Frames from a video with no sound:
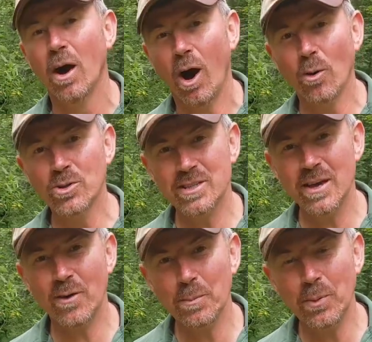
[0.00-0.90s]
I'll see
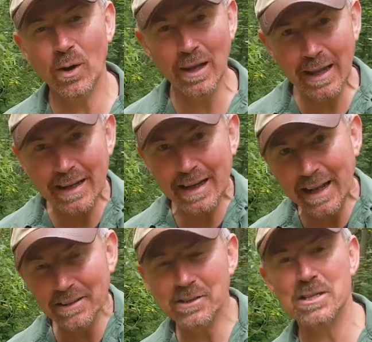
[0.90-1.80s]
if I can put a link
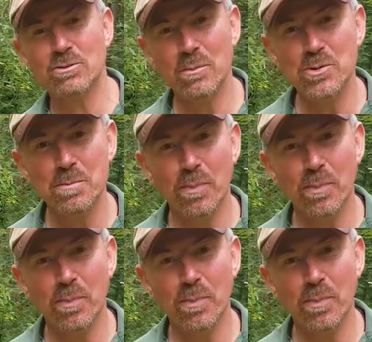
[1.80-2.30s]
in the description